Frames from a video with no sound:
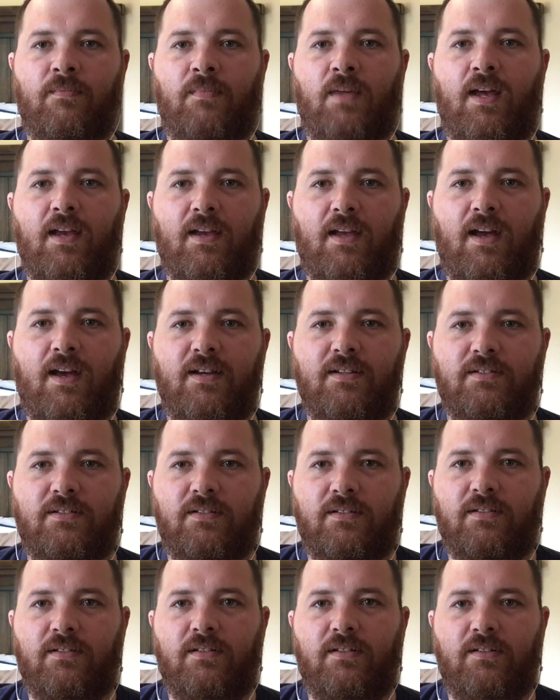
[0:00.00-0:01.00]
Hey guys,
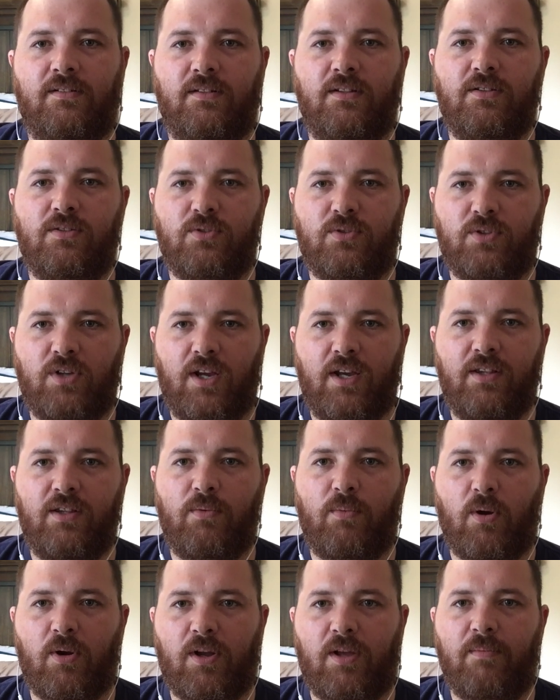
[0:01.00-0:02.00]
this is Shane the
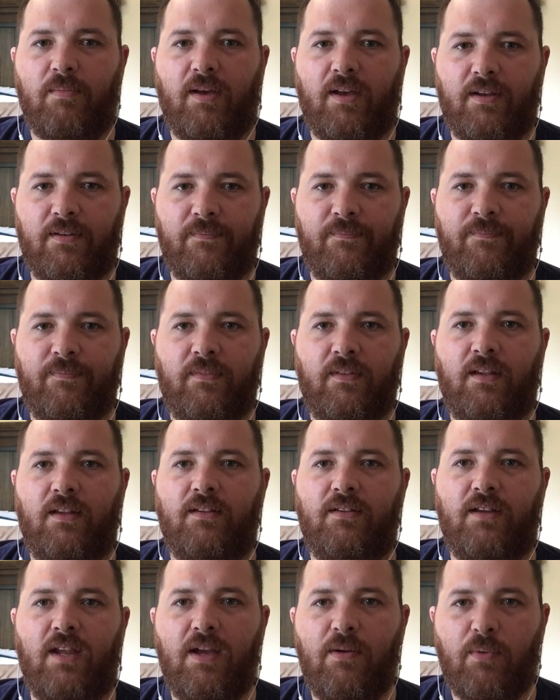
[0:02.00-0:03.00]
Working Man,
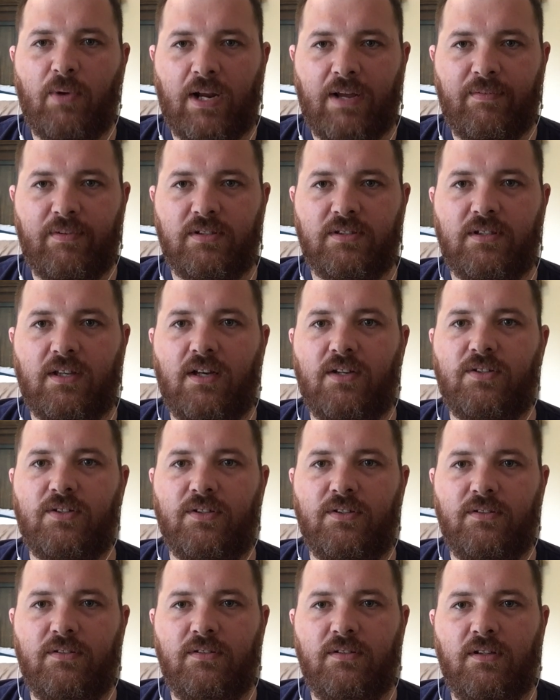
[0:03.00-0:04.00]
and today we're going to have a
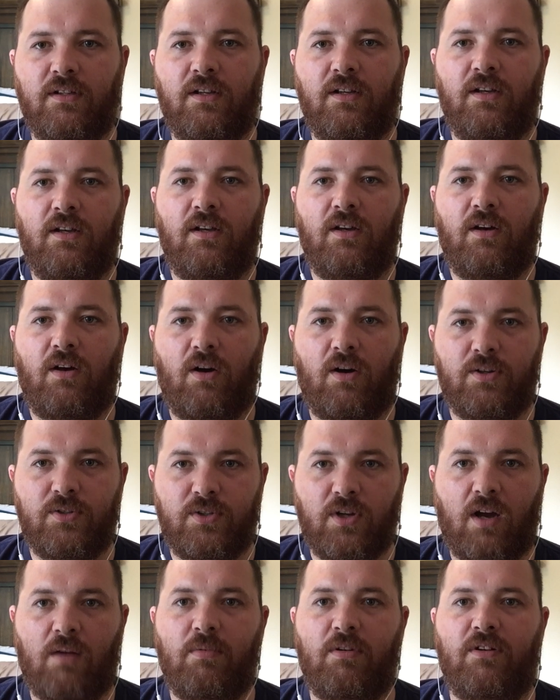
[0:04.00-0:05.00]
discussion on
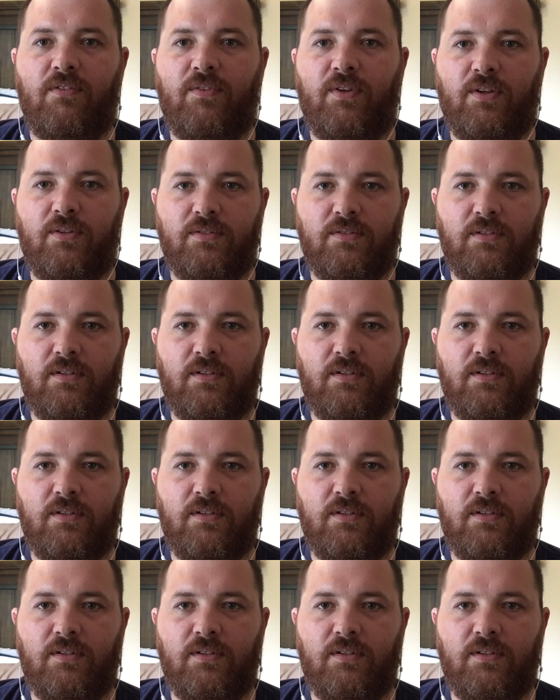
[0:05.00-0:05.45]
job interviews.